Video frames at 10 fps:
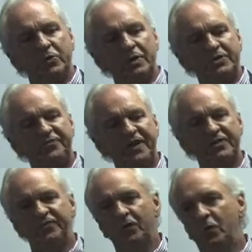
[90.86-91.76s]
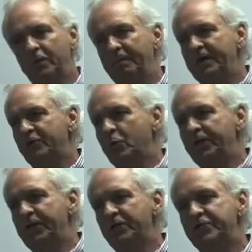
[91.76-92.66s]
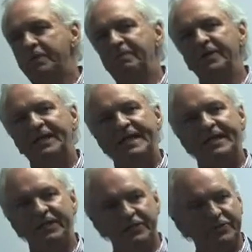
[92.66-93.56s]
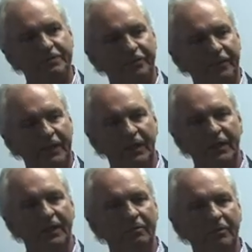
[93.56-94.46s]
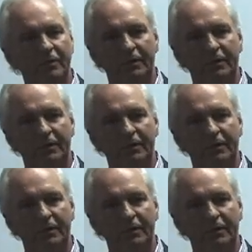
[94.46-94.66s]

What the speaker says: let's fast forward about 20 years up into the 80s, and I'm